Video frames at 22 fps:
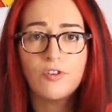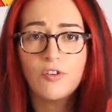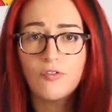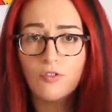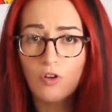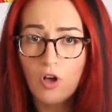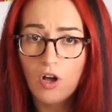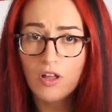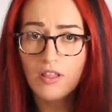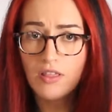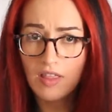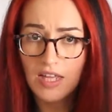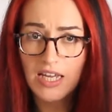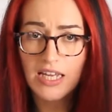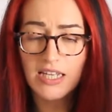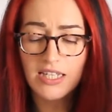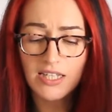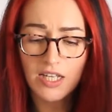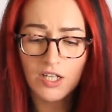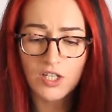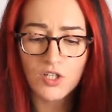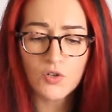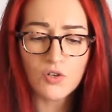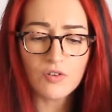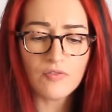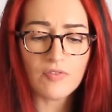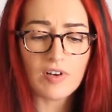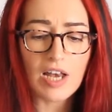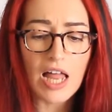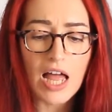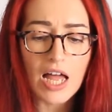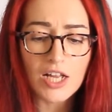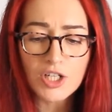you've got these sort of
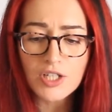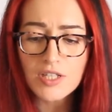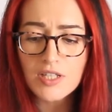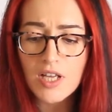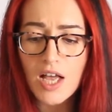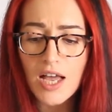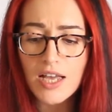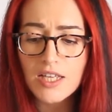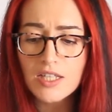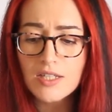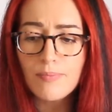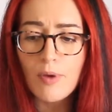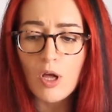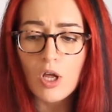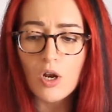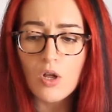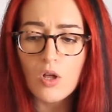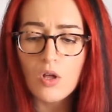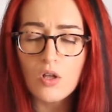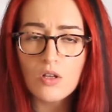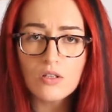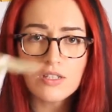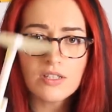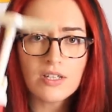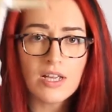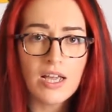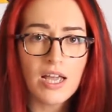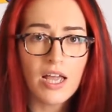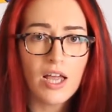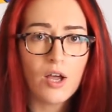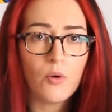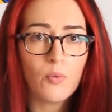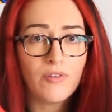larger sized bottles.
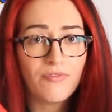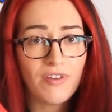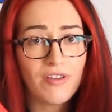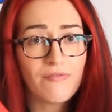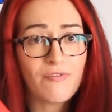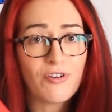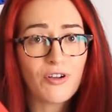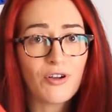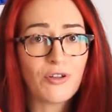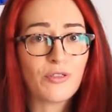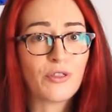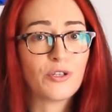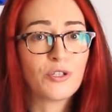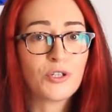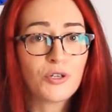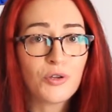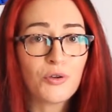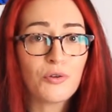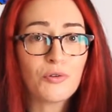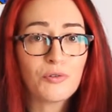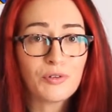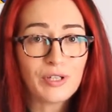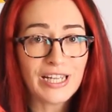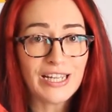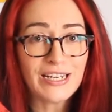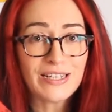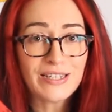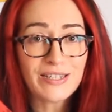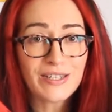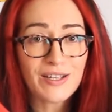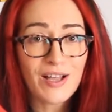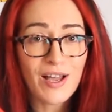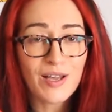We've even got the 2 litre
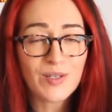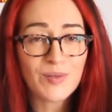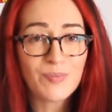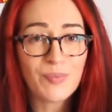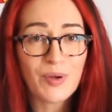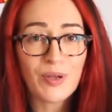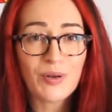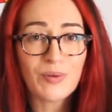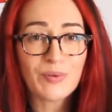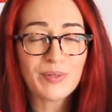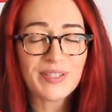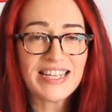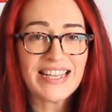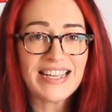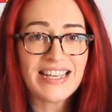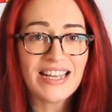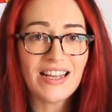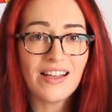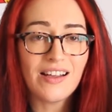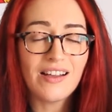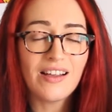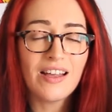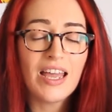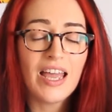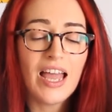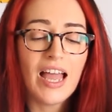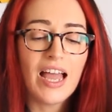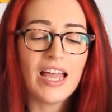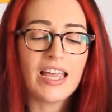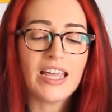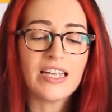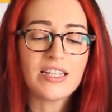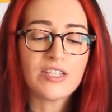sized bottles here.
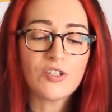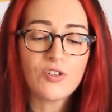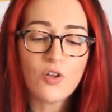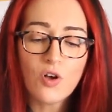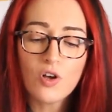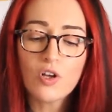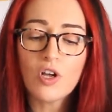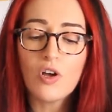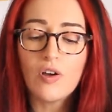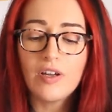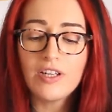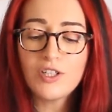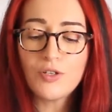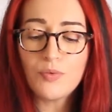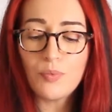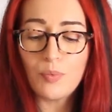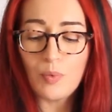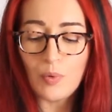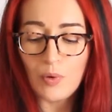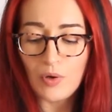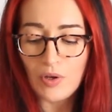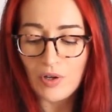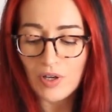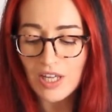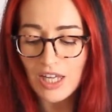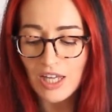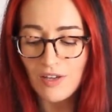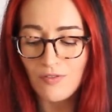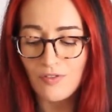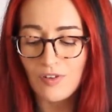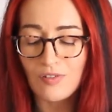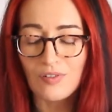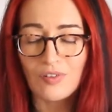It's not going to work
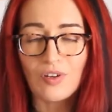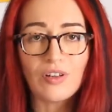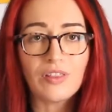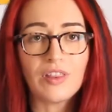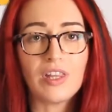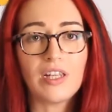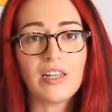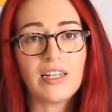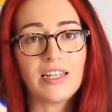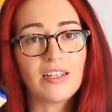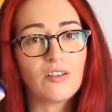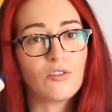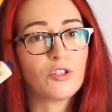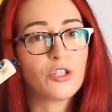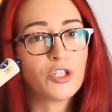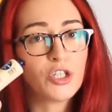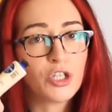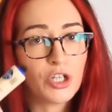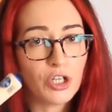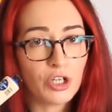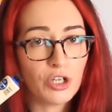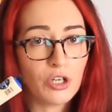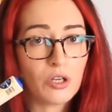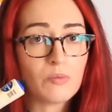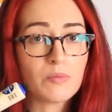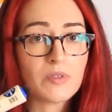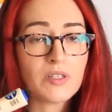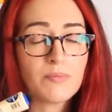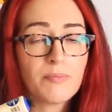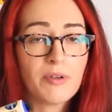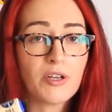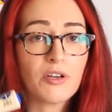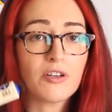if you've got the little
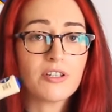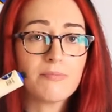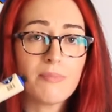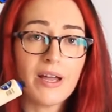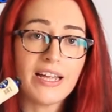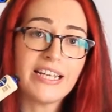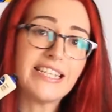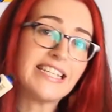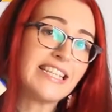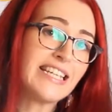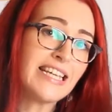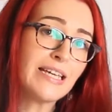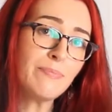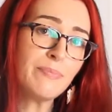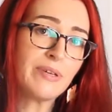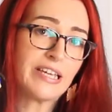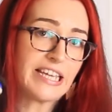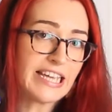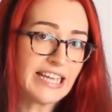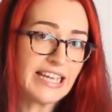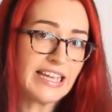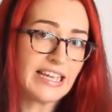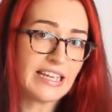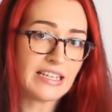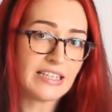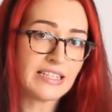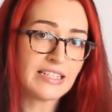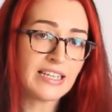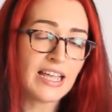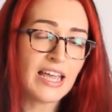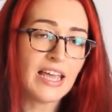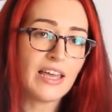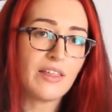tubes, because my tip
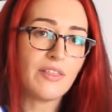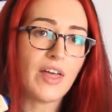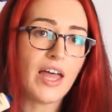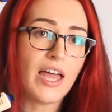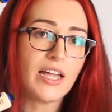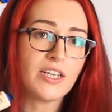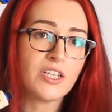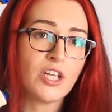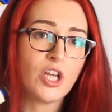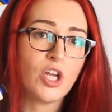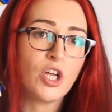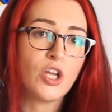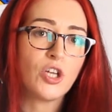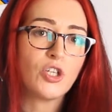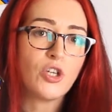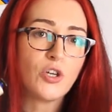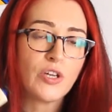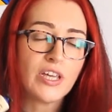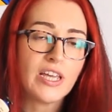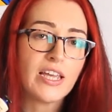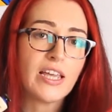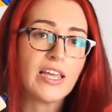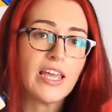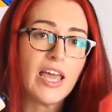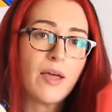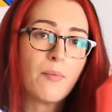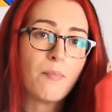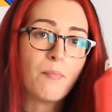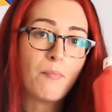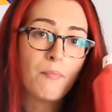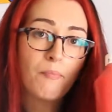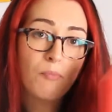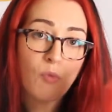is that you can get
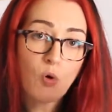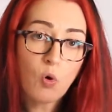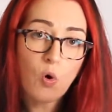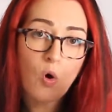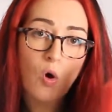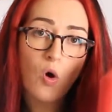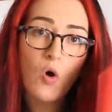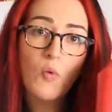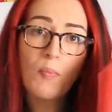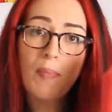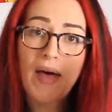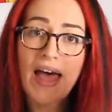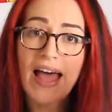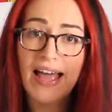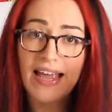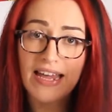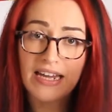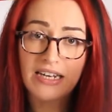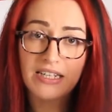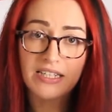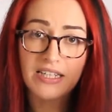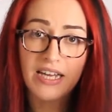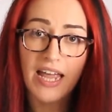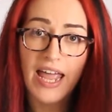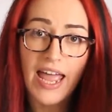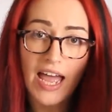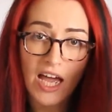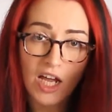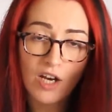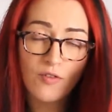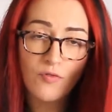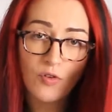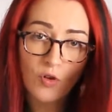more paint
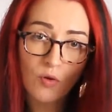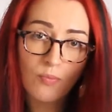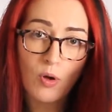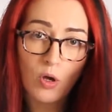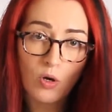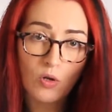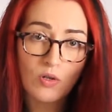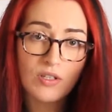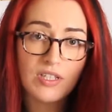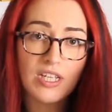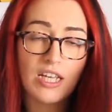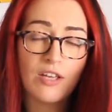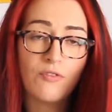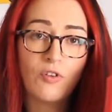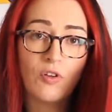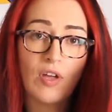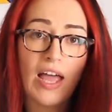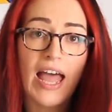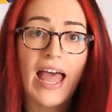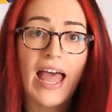out of your bottles if you